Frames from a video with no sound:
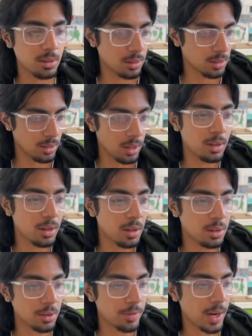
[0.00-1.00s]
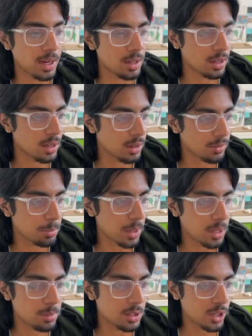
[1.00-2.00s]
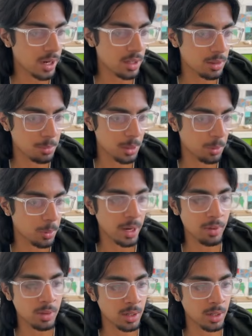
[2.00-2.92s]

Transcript: like another variant of a baby dragon, but whatever.